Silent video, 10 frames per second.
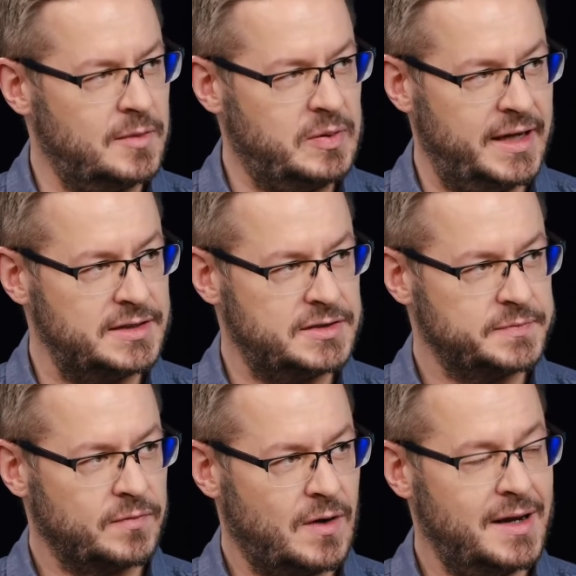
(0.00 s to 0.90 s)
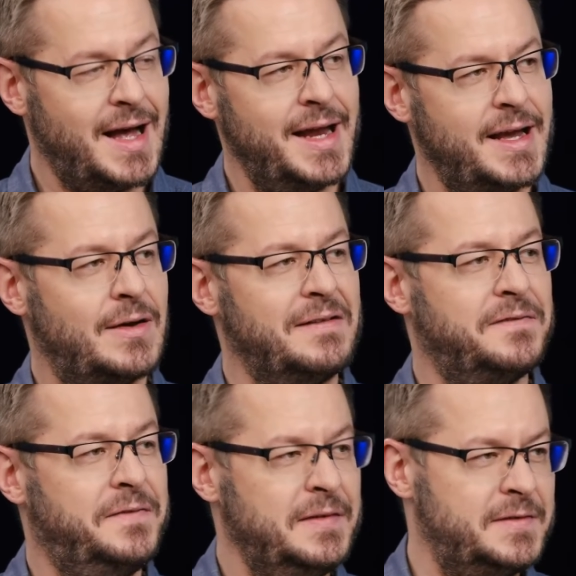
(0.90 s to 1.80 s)
the place, right? I now have
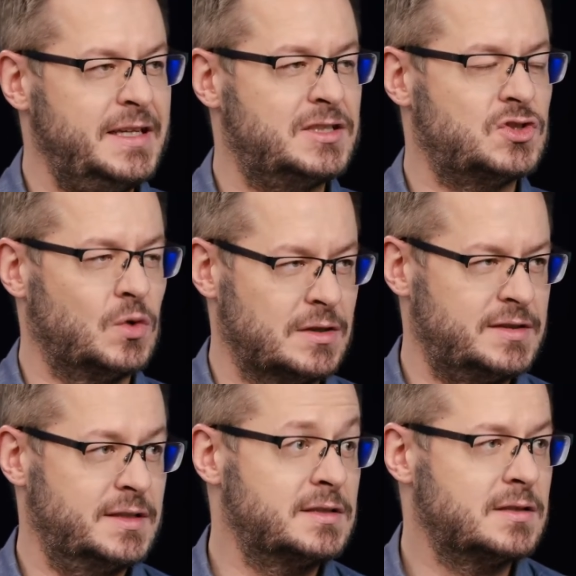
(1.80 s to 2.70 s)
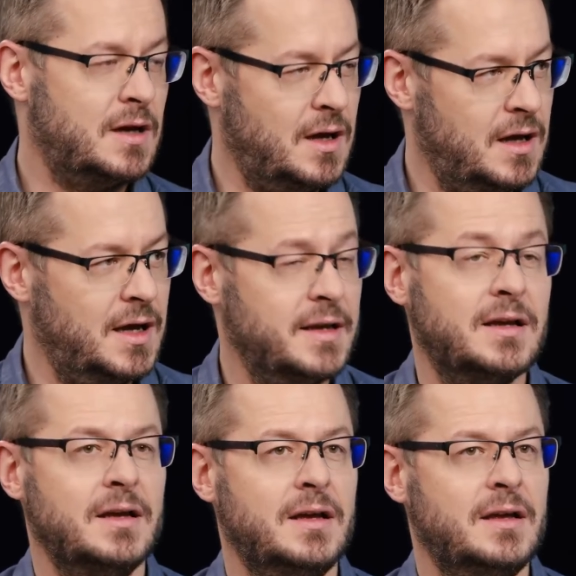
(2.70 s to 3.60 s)
50 sources
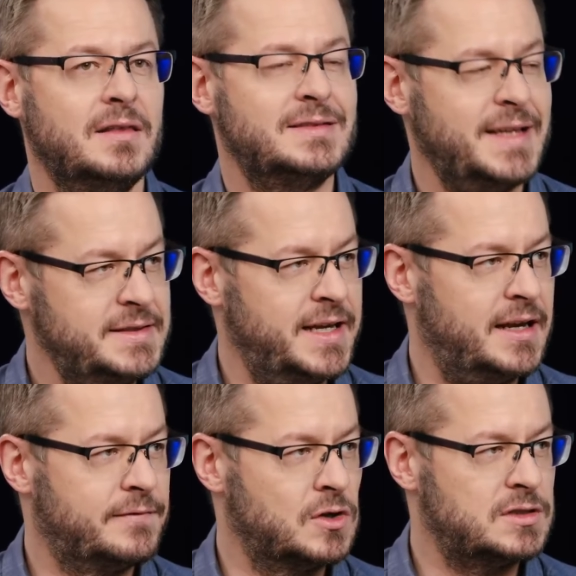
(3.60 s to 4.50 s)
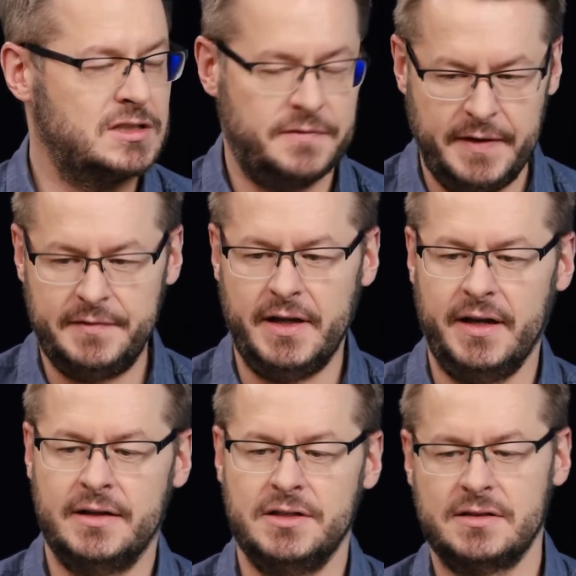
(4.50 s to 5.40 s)
on the satanic verses,
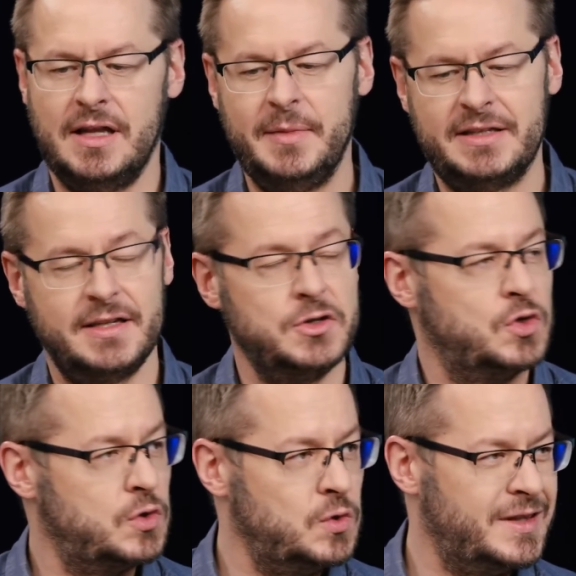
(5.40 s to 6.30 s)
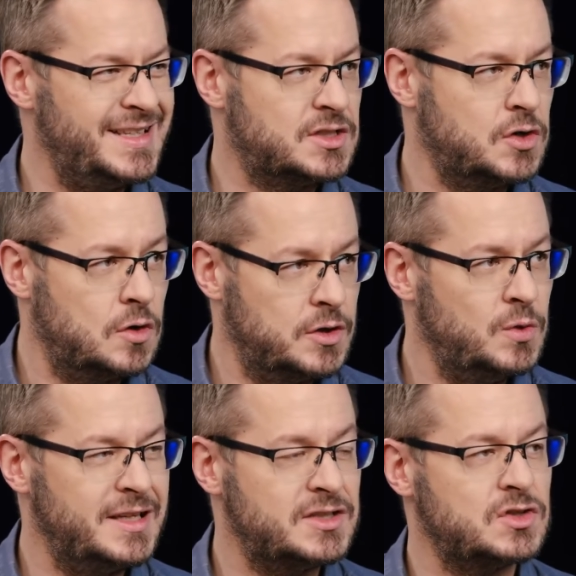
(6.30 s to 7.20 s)
50. And just let me tell you who these
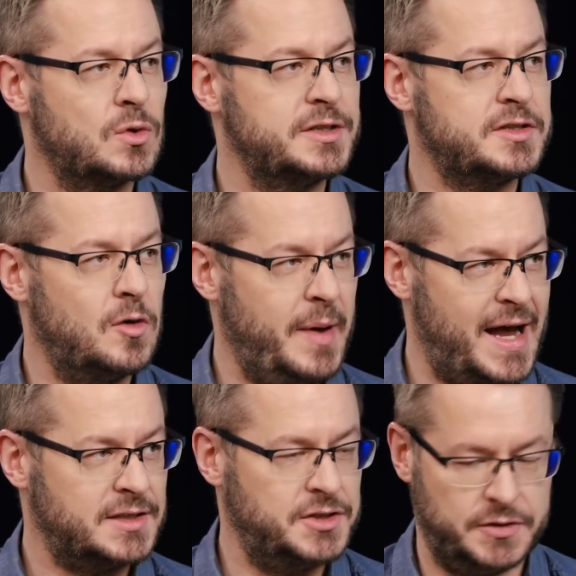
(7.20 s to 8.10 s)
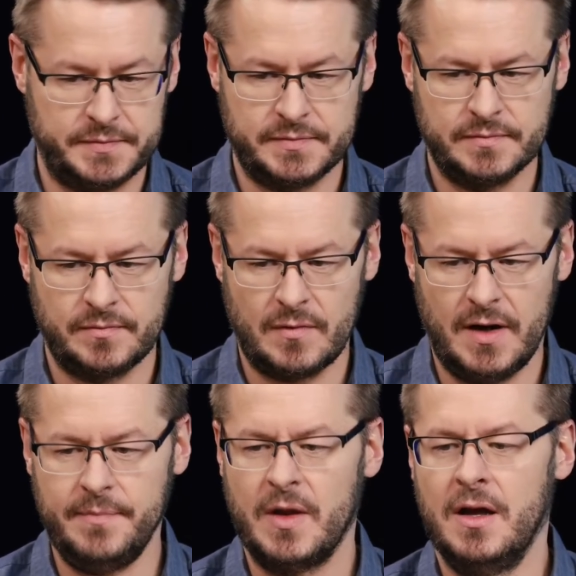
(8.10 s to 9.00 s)
stories go back to,
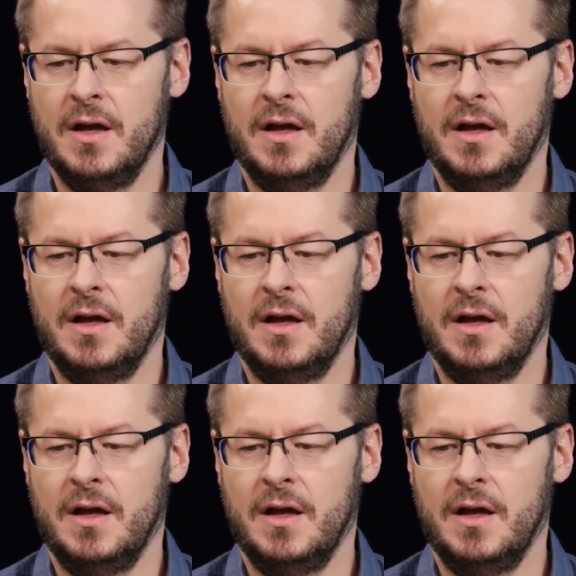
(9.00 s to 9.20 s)
right?